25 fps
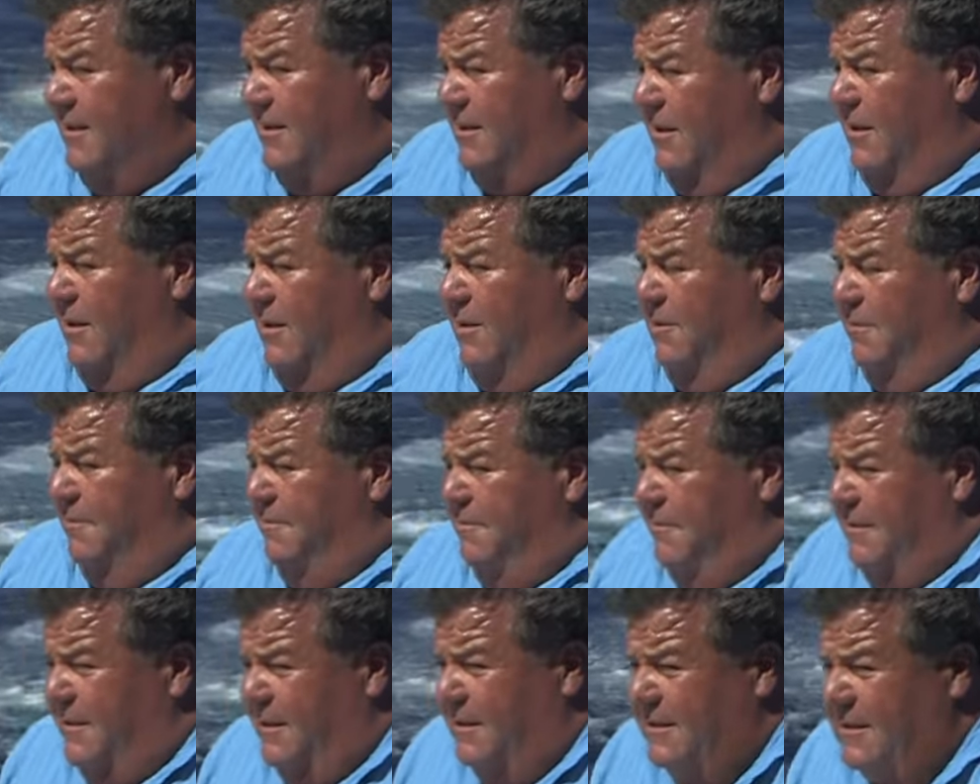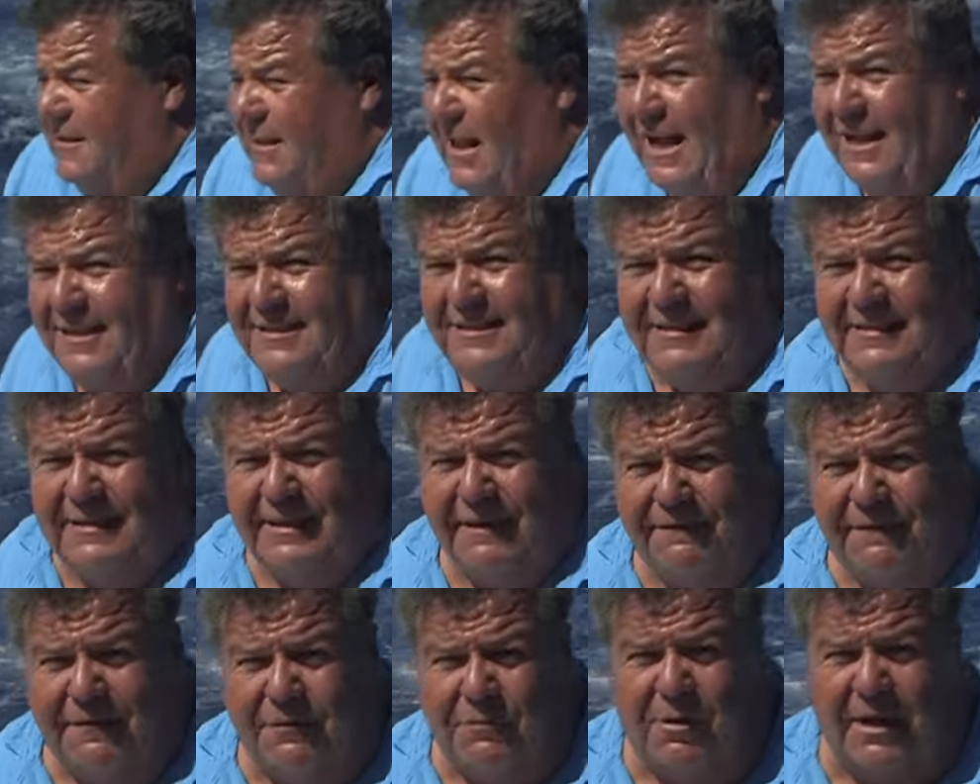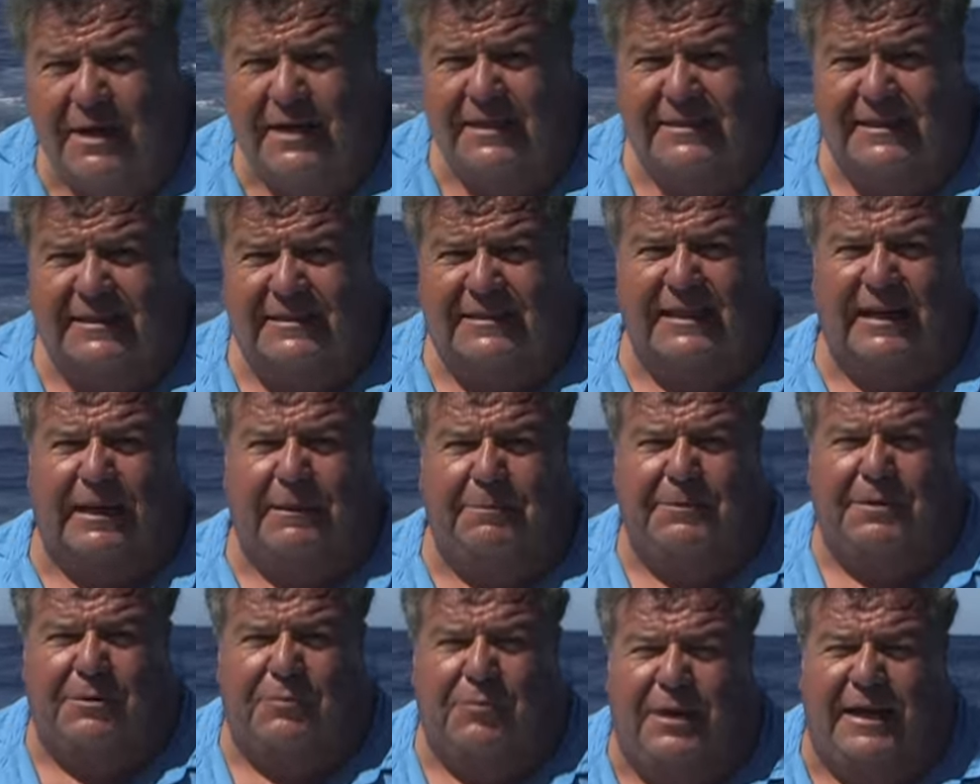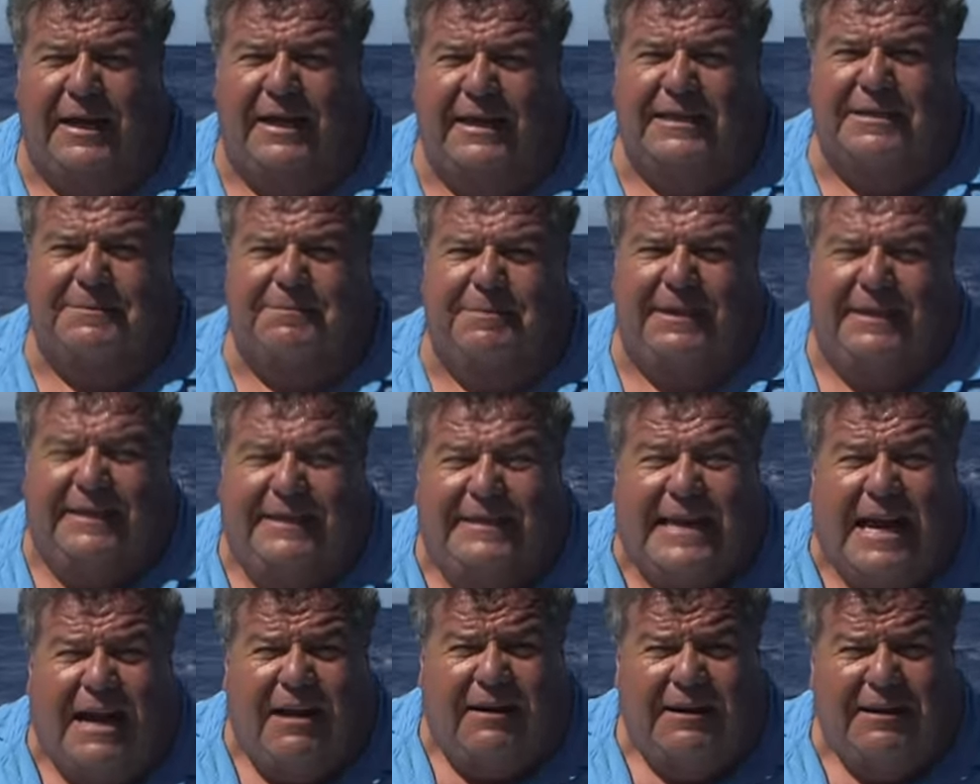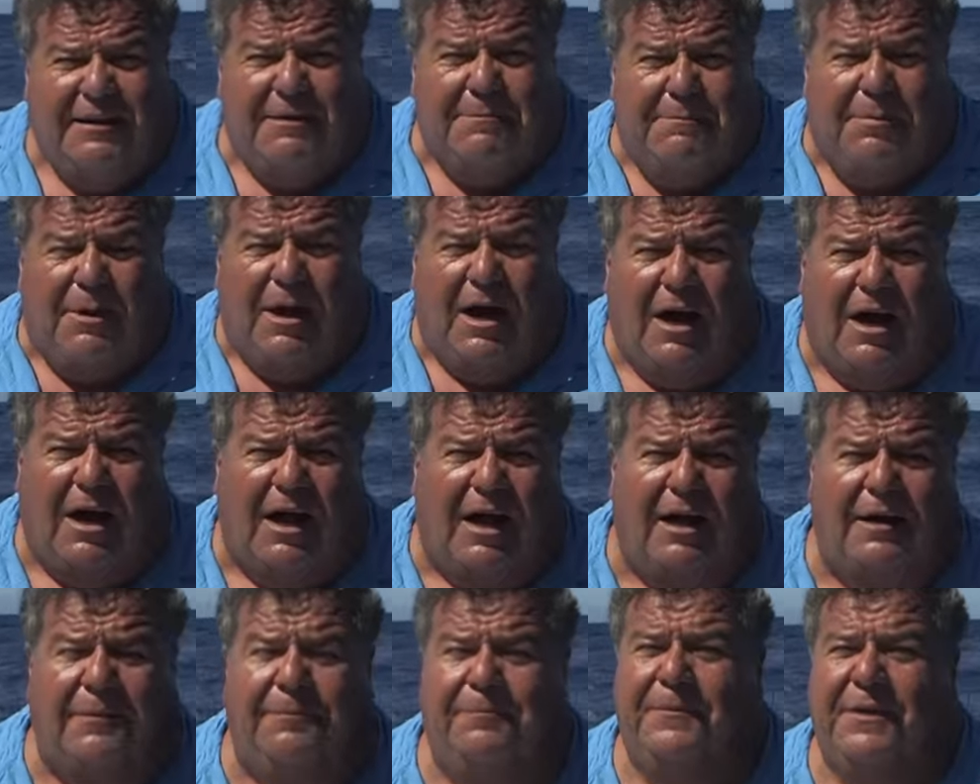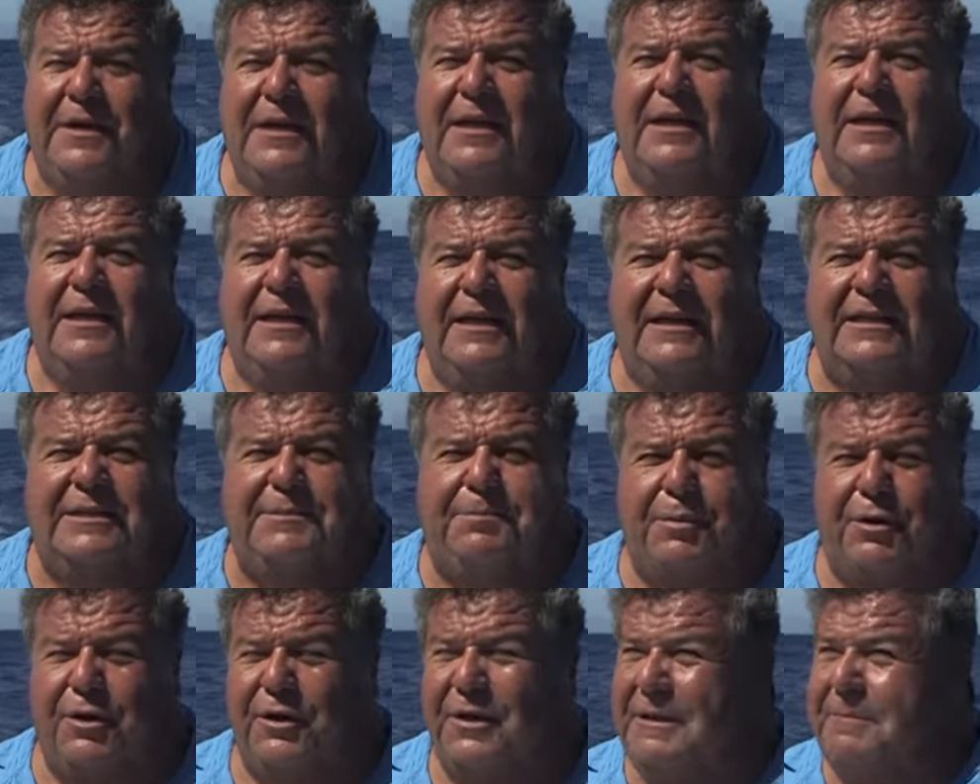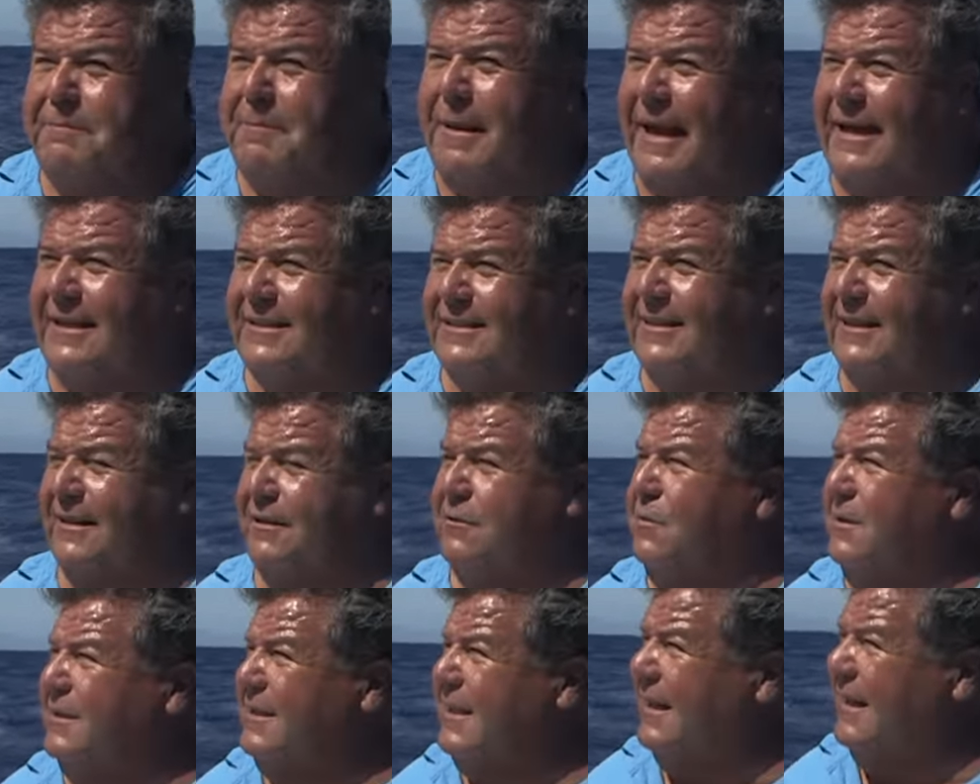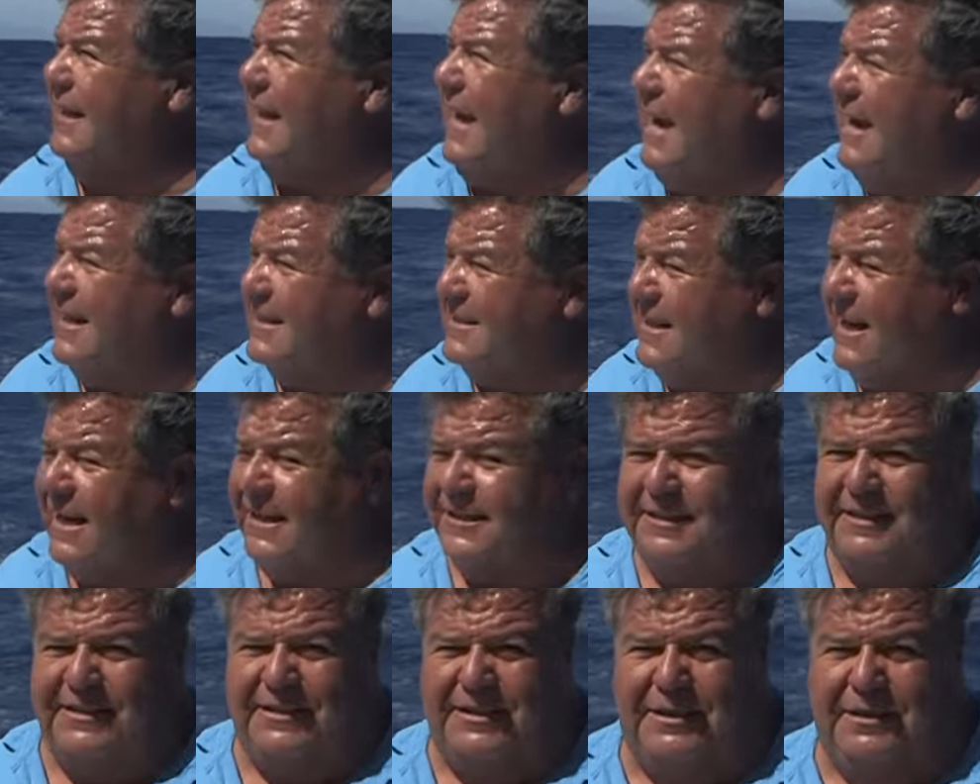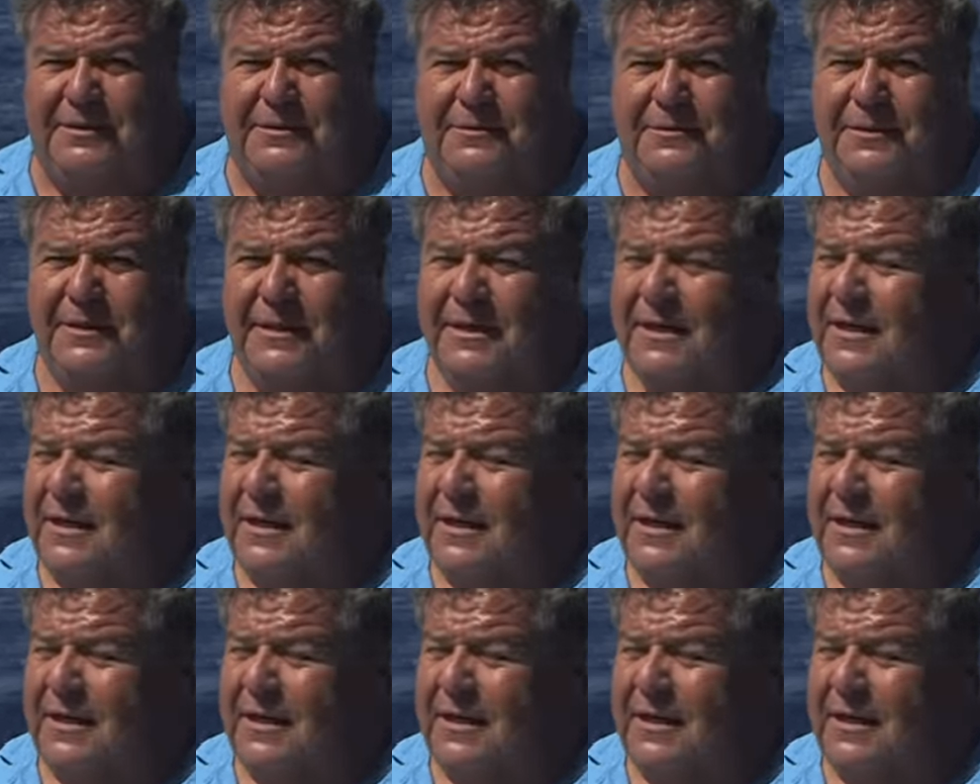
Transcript: So there's lots of different ways to set up the rigs, but down here in Baja, it's pretty basic. What the guys like to do